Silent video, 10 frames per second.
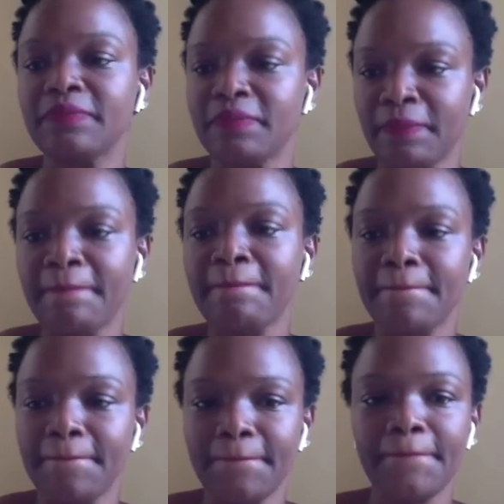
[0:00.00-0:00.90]

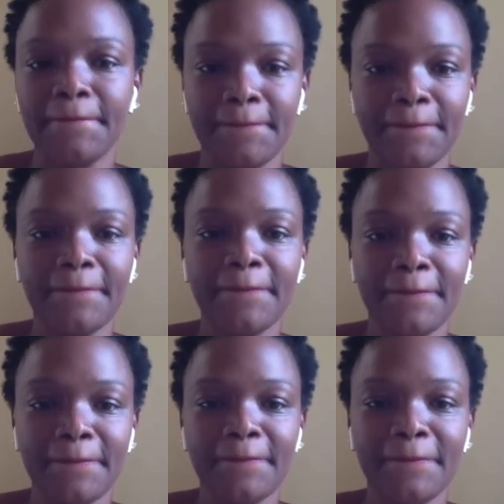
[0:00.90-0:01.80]

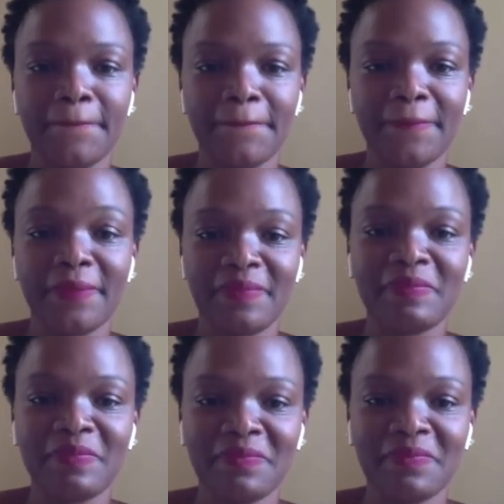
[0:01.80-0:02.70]

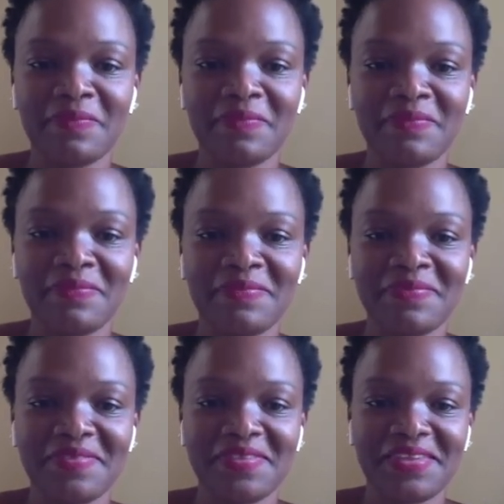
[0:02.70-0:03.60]

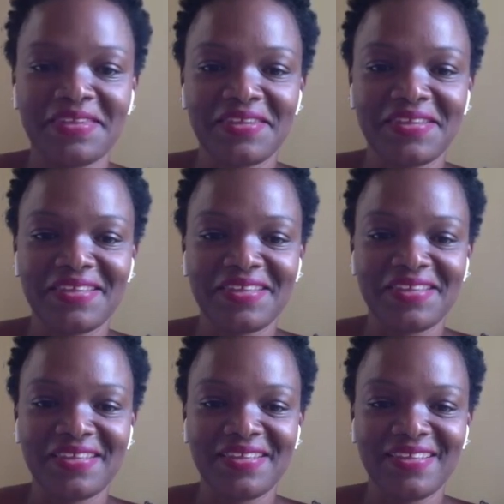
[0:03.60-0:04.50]

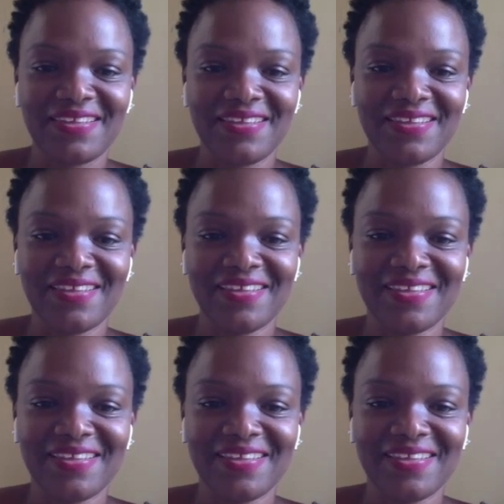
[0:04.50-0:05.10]
The person shown says nothing.